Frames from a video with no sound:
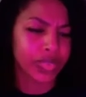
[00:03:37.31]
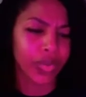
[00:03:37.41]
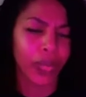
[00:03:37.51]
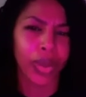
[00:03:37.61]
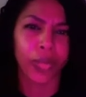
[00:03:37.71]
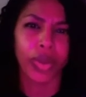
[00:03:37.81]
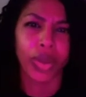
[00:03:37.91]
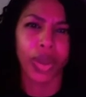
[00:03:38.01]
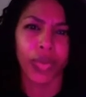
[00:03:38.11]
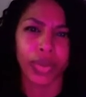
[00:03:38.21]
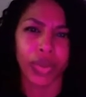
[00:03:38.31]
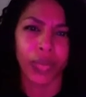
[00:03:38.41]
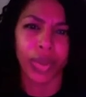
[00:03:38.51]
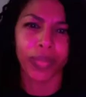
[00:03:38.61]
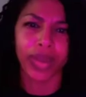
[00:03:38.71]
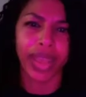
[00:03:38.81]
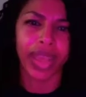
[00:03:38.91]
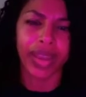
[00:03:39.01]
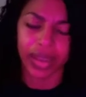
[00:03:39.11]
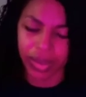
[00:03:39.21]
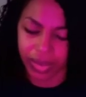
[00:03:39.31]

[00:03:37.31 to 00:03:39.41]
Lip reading: for where we're going or where we're heading.